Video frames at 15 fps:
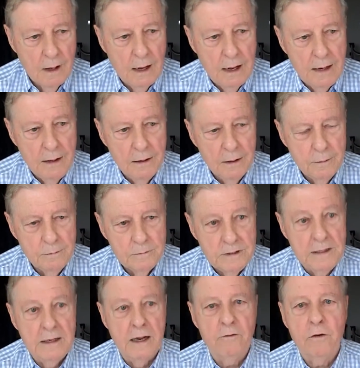and um,
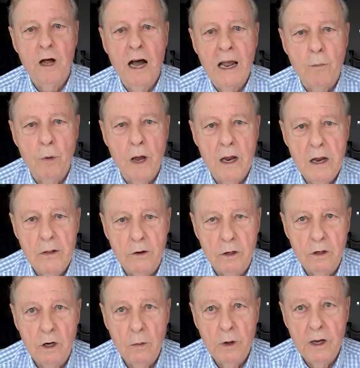didn't get flying pay
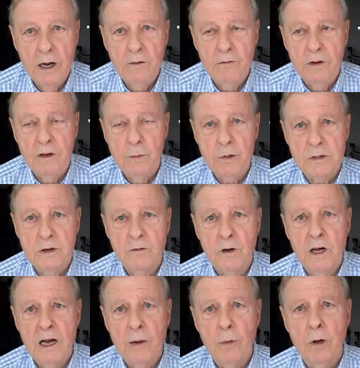either. You know, we got 50%
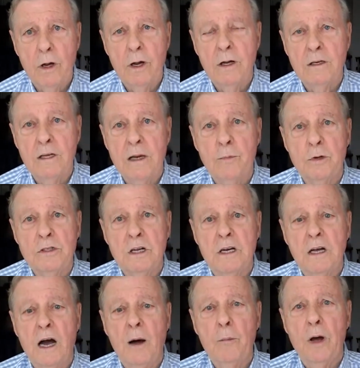flying pay and
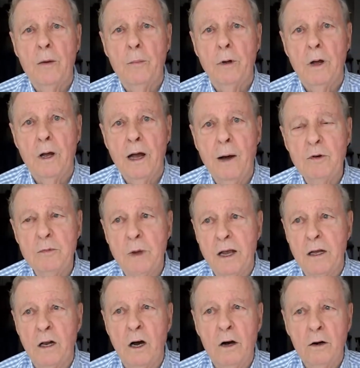10% combat pay. I was making